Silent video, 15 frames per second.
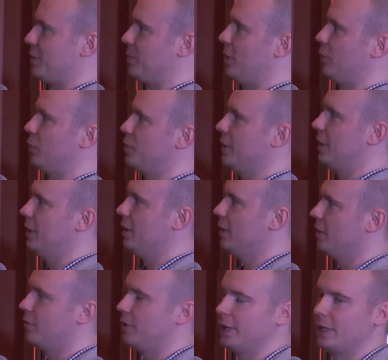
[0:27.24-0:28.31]
about me.
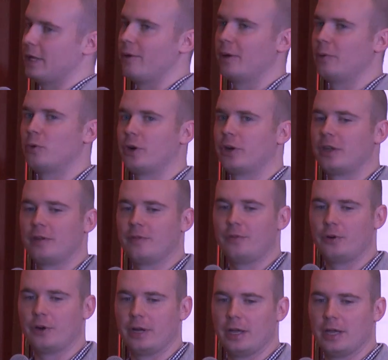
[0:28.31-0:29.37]
Right now I'm working
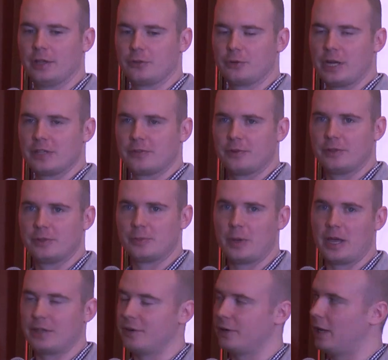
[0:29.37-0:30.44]
for a TrustFace
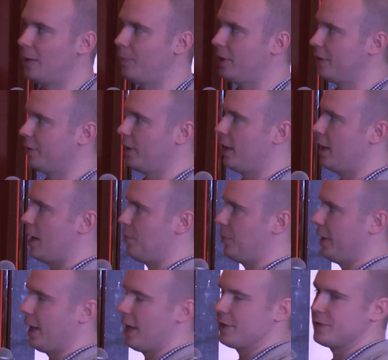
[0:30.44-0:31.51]
Spider Lab as an
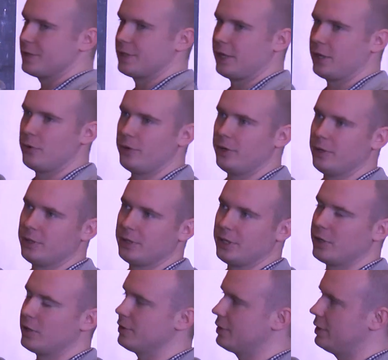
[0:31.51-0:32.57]
application security
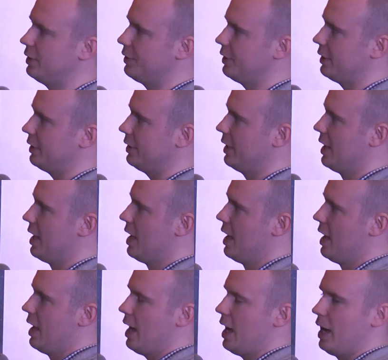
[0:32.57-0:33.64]
consultant.
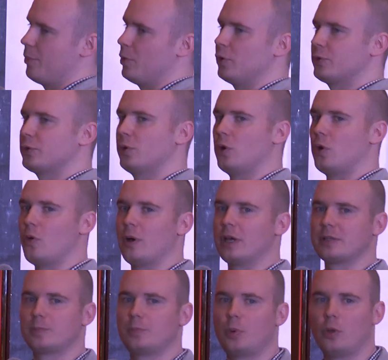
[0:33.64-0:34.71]
I'm also
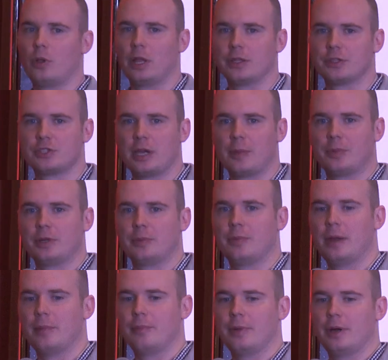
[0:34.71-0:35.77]
OWASP Poland chapter
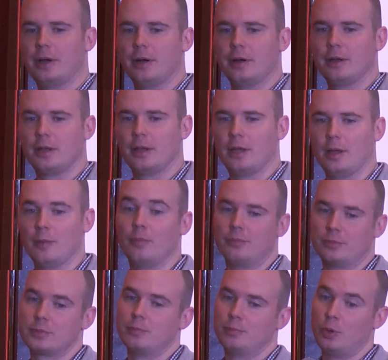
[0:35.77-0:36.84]
member,
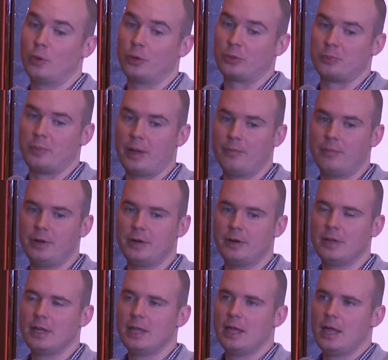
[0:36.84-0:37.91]
board member,
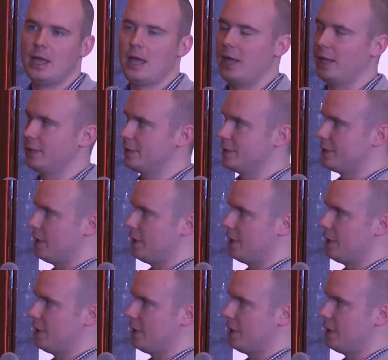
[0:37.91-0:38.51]
and